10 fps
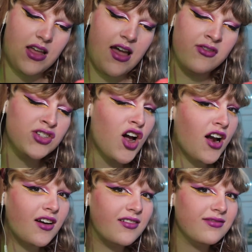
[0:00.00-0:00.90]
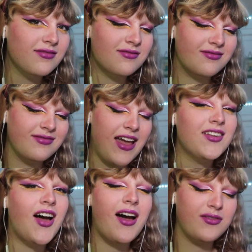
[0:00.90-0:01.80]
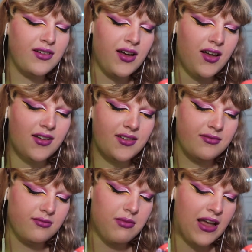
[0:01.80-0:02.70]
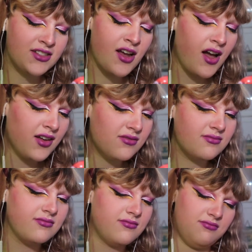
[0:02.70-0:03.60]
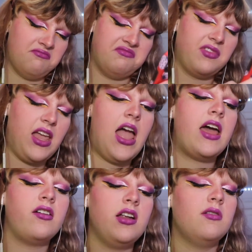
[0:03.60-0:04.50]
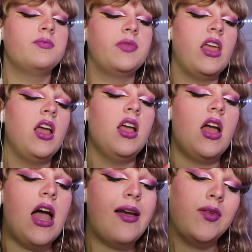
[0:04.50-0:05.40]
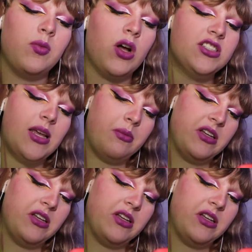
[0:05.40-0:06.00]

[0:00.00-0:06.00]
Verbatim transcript: avatar, not uh, uh, mascot. I don't know. I haven't watched that